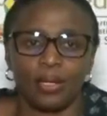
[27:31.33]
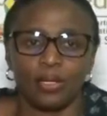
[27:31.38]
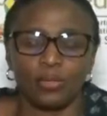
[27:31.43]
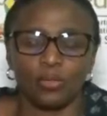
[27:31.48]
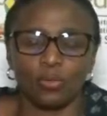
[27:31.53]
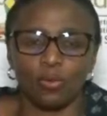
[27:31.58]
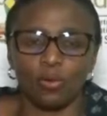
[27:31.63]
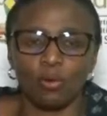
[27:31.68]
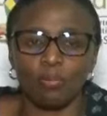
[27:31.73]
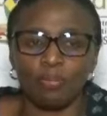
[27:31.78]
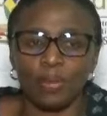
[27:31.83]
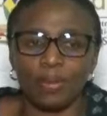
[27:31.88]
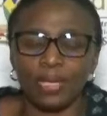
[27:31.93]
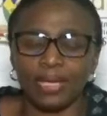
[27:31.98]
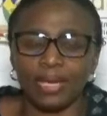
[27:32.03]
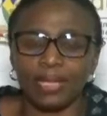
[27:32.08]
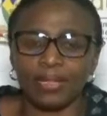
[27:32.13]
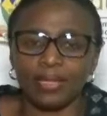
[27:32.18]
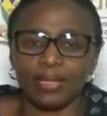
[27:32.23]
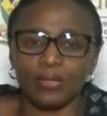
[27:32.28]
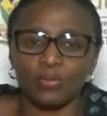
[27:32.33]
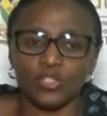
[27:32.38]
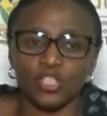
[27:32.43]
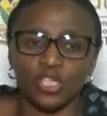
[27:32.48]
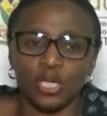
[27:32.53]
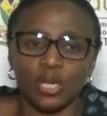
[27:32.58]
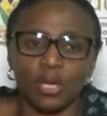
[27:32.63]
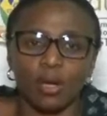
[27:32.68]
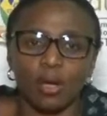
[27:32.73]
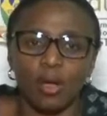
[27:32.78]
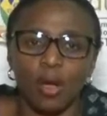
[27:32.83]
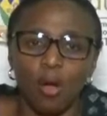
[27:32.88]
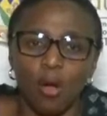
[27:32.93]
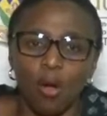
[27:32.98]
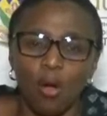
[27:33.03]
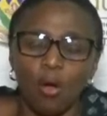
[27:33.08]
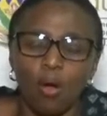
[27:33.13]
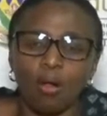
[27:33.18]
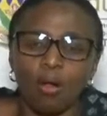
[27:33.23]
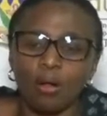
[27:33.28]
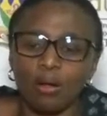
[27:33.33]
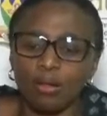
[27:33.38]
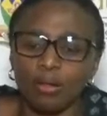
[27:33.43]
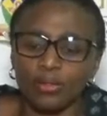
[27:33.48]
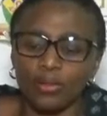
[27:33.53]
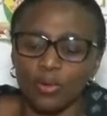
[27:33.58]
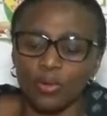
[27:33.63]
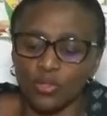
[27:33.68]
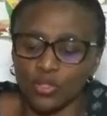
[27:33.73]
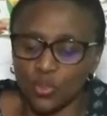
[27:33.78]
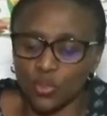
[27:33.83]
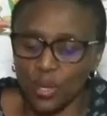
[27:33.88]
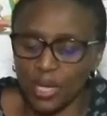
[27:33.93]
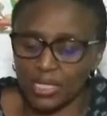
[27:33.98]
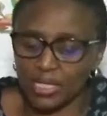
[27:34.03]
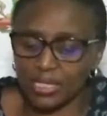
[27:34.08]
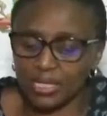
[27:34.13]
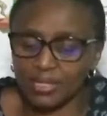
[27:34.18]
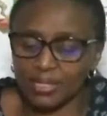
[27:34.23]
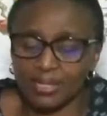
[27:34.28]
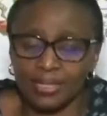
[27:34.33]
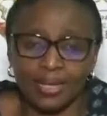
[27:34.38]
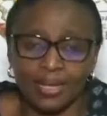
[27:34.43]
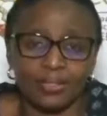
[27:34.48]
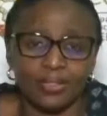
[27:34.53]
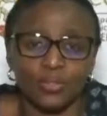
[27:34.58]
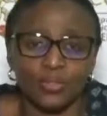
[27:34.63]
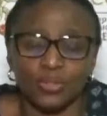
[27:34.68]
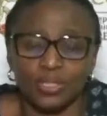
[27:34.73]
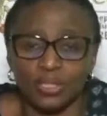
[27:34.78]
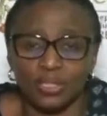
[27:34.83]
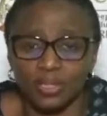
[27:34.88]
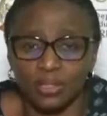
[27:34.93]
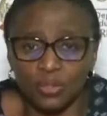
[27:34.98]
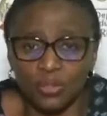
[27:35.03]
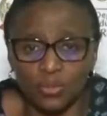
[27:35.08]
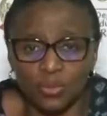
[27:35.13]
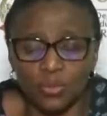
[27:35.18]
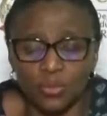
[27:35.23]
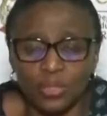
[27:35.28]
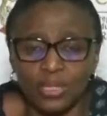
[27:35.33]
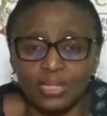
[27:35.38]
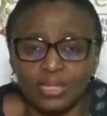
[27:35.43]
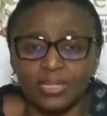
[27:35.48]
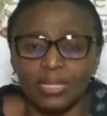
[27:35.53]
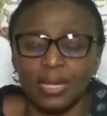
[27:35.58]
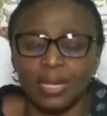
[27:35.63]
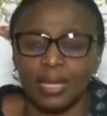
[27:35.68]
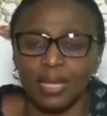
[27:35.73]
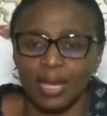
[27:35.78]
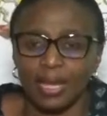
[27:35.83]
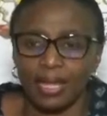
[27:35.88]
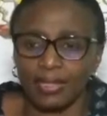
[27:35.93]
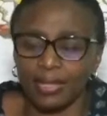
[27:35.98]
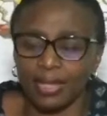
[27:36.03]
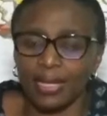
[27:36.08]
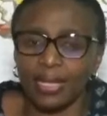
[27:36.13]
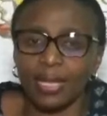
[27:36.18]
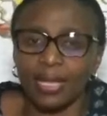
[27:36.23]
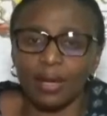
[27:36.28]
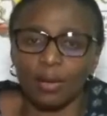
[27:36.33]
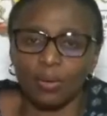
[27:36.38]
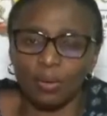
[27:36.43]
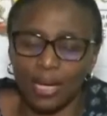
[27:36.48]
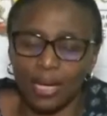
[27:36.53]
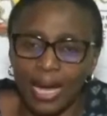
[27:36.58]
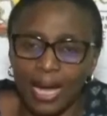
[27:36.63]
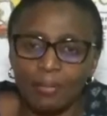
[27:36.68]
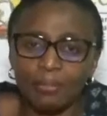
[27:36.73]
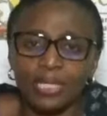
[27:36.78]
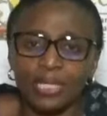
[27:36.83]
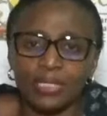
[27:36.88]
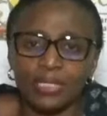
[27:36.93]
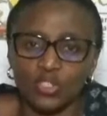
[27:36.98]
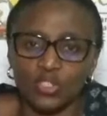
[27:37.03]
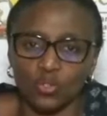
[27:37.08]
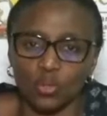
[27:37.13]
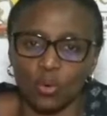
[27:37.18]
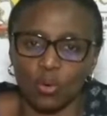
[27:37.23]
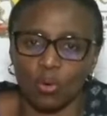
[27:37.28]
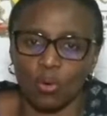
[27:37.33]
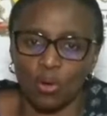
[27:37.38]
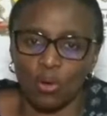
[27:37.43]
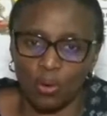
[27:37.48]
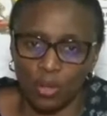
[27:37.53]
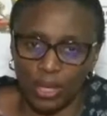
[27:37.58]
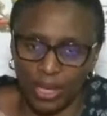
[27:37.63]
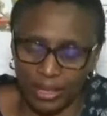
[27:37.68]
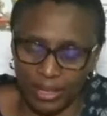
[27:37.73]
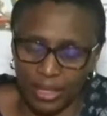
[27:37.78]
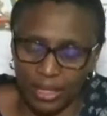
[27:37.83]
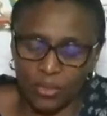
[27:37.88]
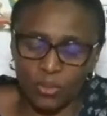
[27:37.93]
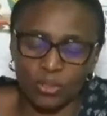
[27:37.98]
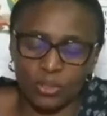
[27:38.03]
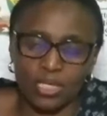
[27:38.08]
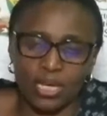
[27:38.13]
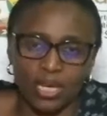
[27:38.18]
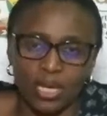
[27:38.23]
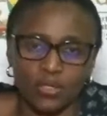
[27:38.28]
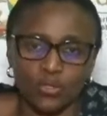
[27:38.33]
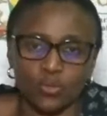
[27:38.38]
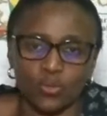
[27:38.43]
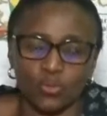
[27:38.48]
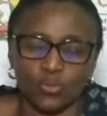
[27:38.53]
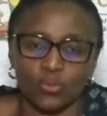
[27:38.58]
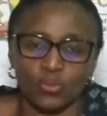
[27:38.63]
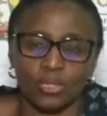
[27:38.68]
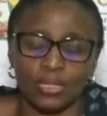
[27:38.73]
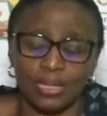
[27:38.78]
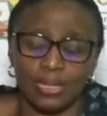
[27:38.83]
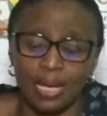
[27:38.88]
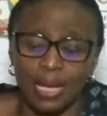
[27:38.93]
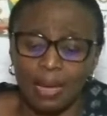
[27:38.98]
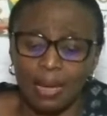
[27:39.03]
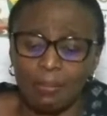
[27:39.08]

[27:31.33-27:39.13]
You go back and then you check all those questions that you didn't do it, and then now calmly so, and then you try to do that.